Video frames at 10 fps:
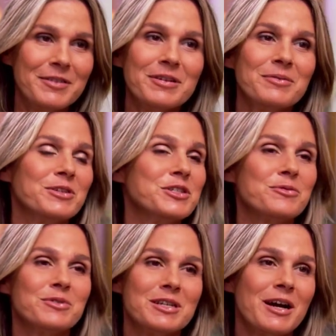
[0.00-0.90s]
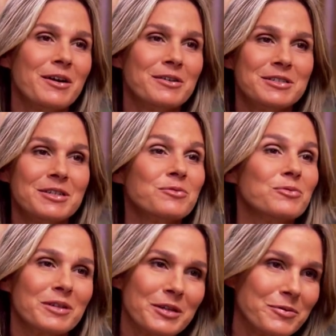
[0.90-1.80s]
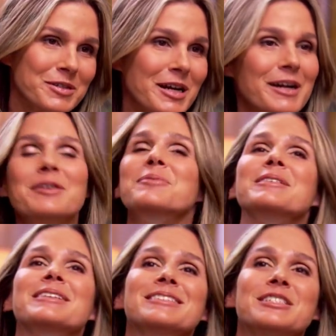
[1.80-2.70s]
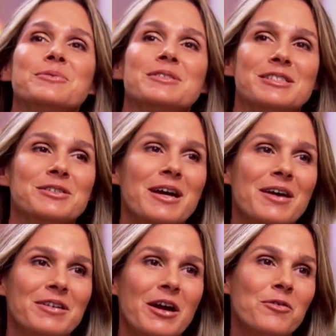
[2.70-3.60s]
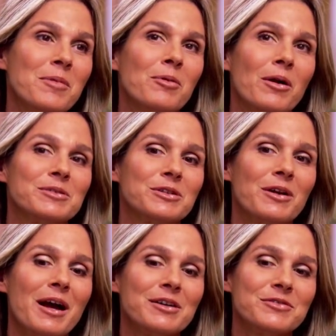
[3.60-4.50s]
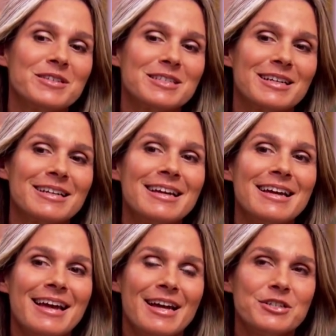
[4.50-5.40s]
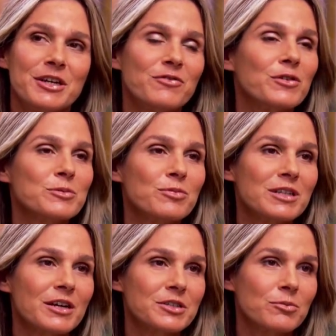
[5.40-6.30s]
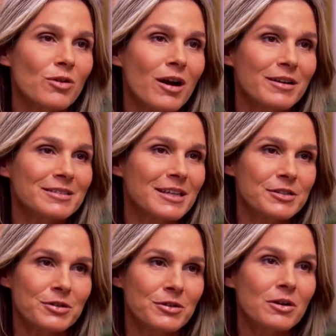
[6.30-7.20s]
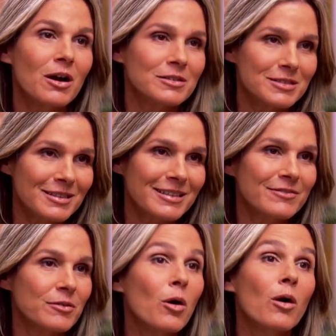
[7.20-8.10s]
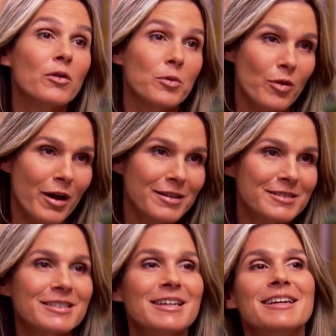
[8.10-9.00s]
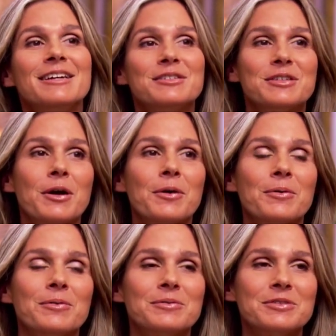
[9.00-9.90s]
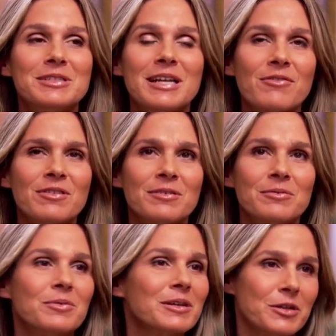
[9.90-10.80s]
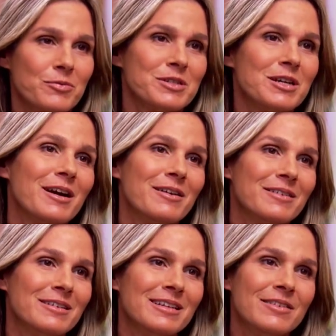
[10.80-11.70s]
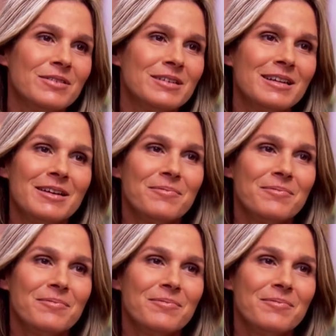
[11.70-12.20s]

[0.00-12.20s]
Even when she retired, she didn't really retire because she was still having, I remember I was at her house visiting, and she had first production products sent to her constantly from all the brands. So she never really retired, and even